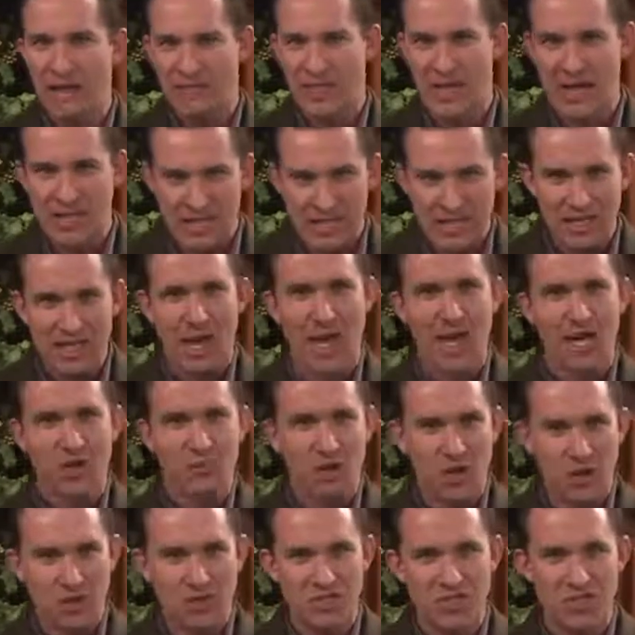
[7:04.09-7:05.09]
That's the kind of
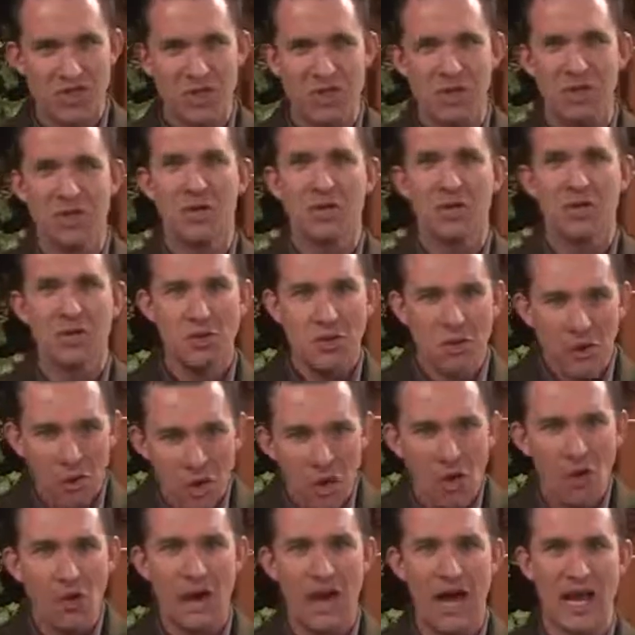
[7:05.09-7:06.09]
person you'd
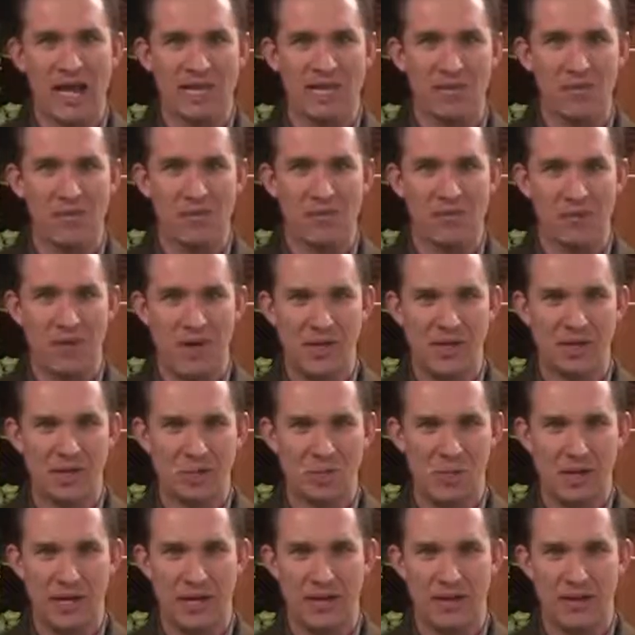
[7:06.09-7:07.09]
all like to be friends
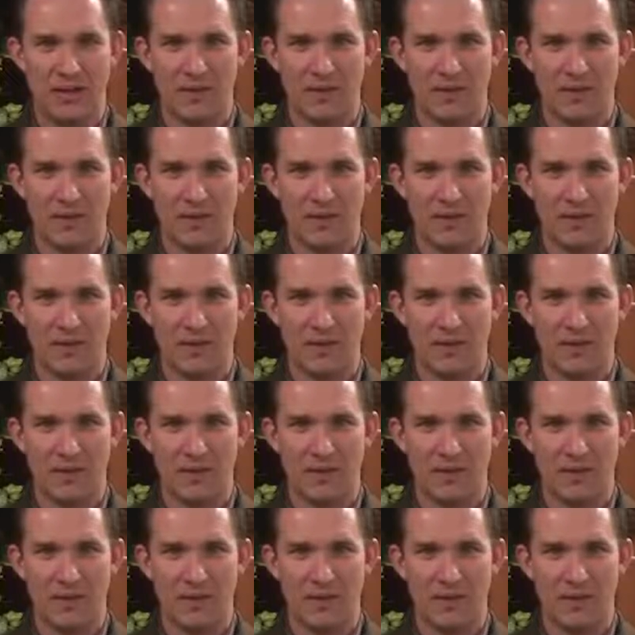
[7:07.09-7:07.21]
with.